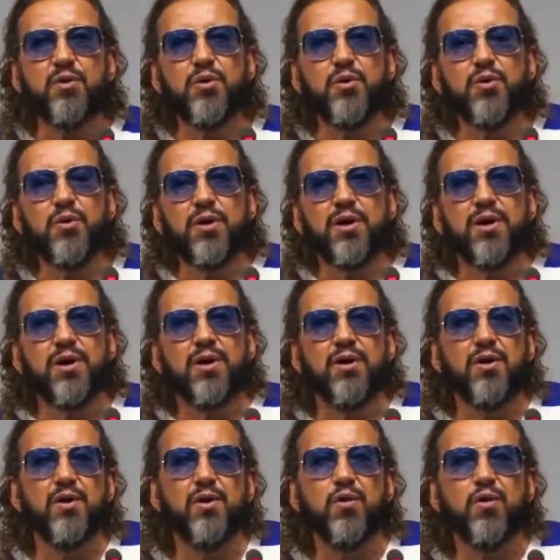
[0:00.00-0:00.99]
Staying
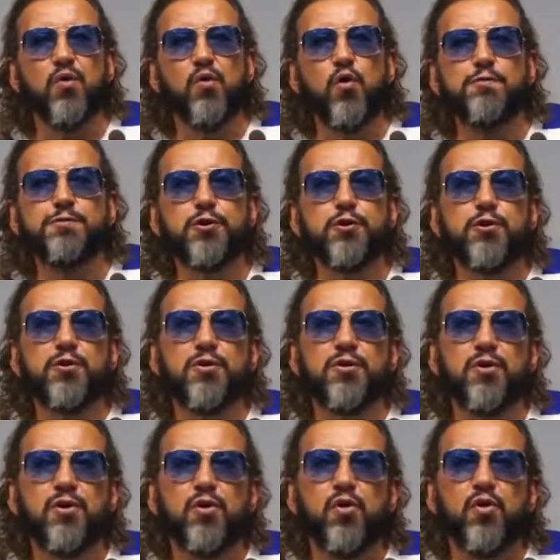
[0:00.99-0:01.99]
in their positions, they
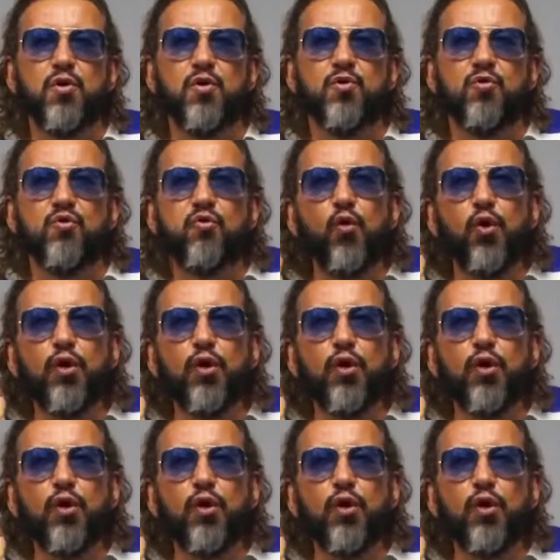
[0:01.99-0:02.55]
create sort